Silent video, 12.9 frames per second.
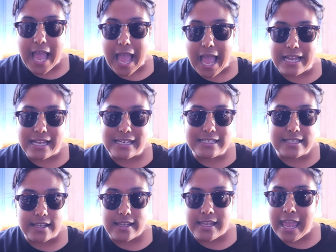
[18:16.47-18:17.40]

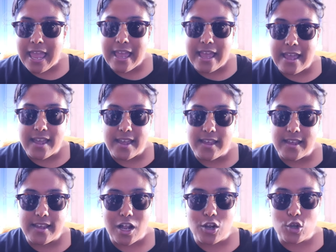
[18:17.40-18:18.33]
And
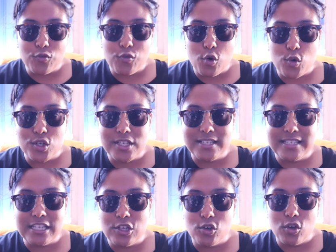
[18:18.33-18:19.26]
yeah, I look forward to
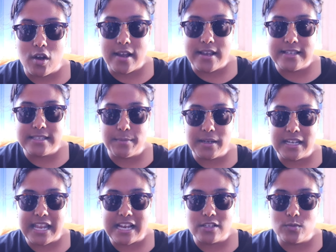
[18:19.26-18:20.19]
see you guys in my
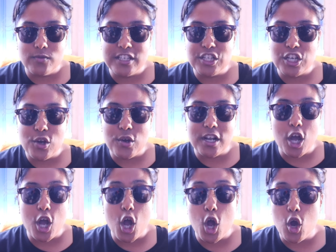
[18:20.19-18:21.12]
next video, and
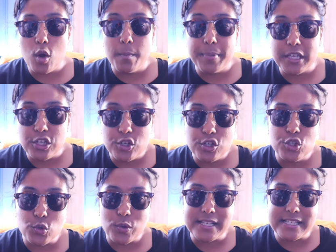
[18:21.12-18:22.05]
I hope you
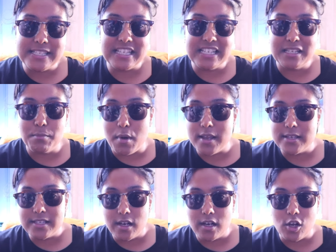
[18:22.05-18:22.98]
enjoyed seeing my
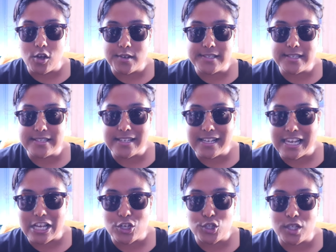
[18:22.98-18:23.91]
sunglasses
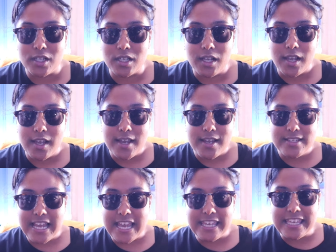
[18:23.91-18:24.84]
collection.
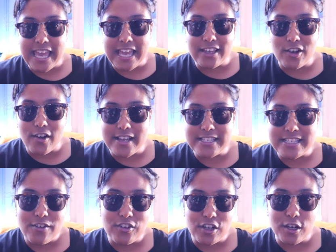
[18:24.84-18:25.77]
Take care, guys.
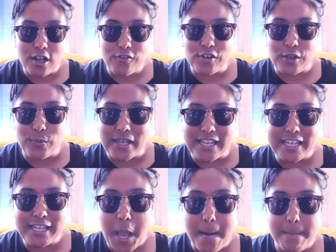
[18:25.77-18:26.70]
Have a lovely
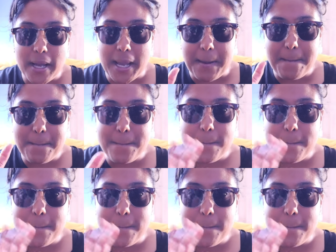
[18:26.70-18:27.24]
week. Bye.